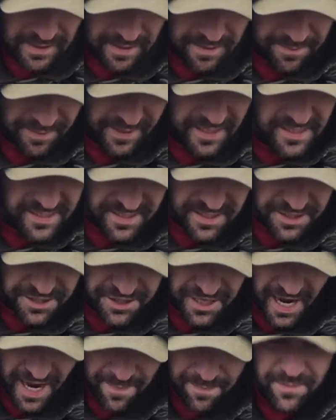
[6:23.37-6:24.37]
because of the
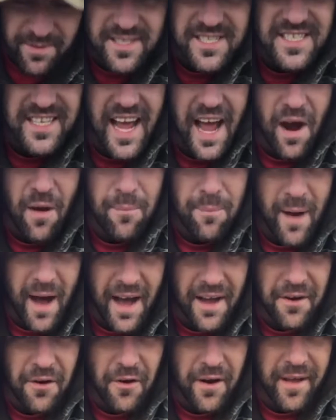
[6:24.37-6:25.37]
shape and the scale
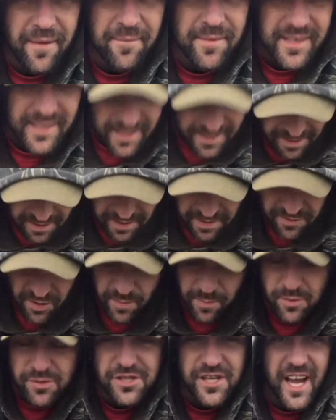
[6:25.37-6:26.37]
pattern on him, I'm going to
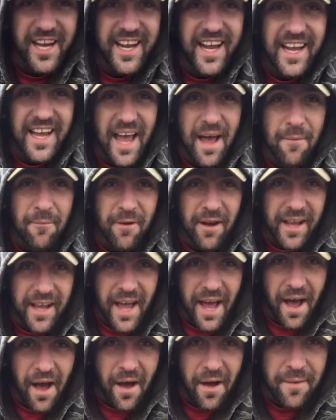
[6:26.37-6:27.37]
double check again when I
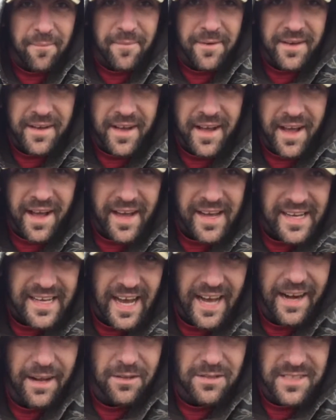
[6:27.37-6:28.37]
get home,
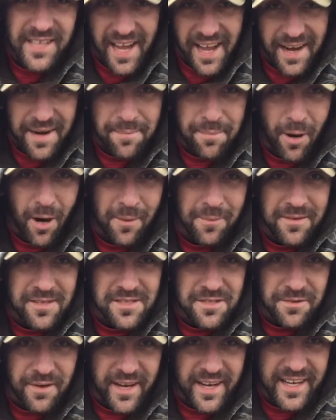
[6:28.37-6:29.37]
and it'll say at the bottom of the
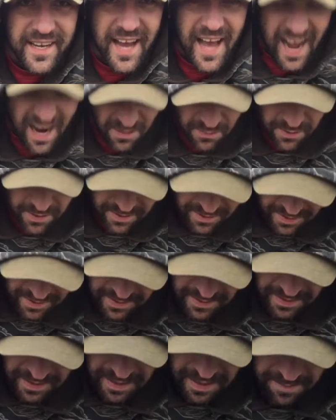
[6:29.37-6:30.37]
screen now,
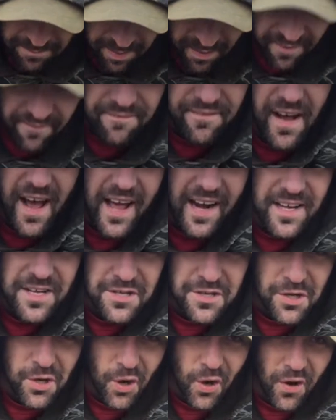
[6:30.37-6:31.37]
but I'm fairly
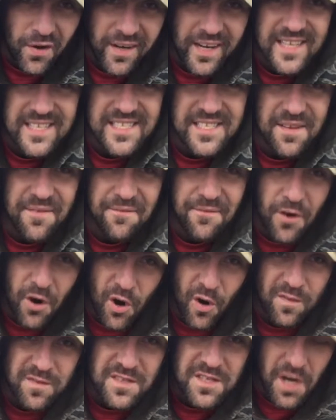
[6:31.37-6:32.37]
sure this is the
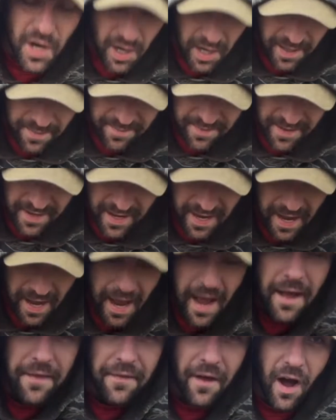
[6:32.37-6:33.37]
4th time
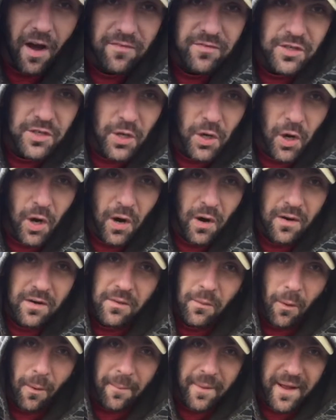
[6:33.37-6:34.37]
that I've caught
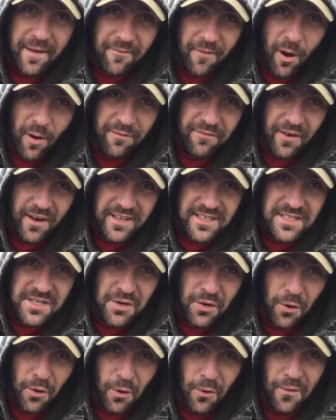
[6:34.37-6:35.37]
what me and my friends
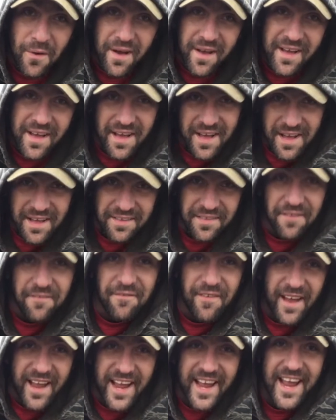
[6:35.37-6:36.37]
call the
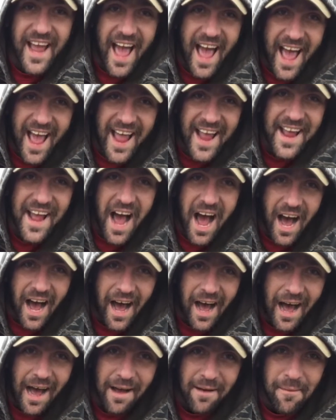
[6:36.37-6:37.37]

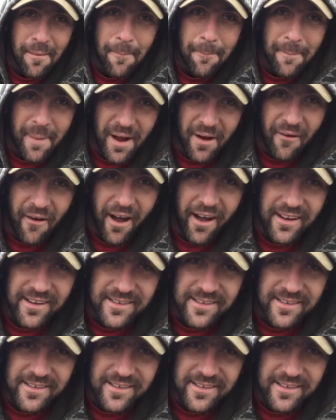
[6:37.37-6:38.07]
VAR mirror.